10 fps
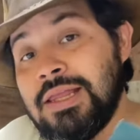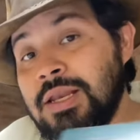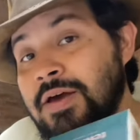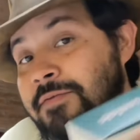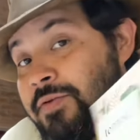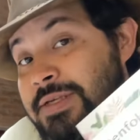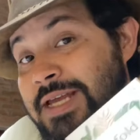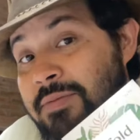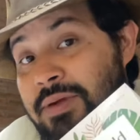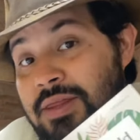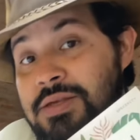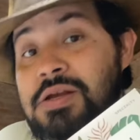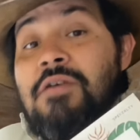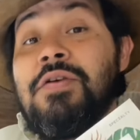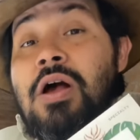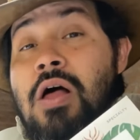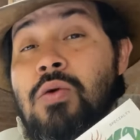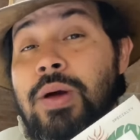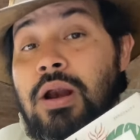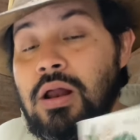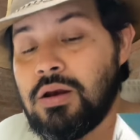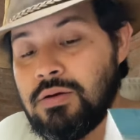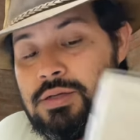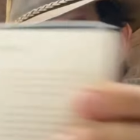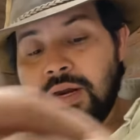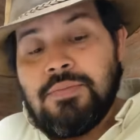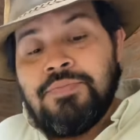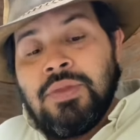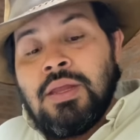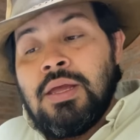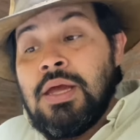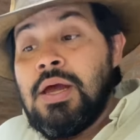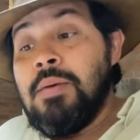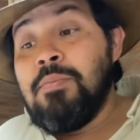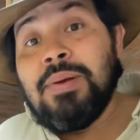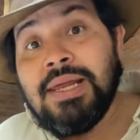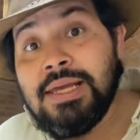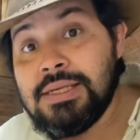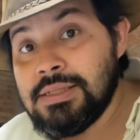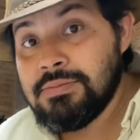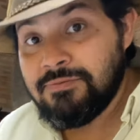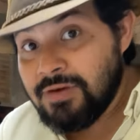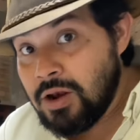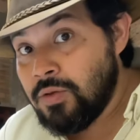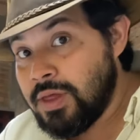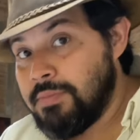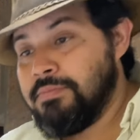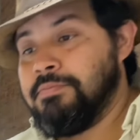enough to send me this coffee all the way to Honduras, right? Please follow them.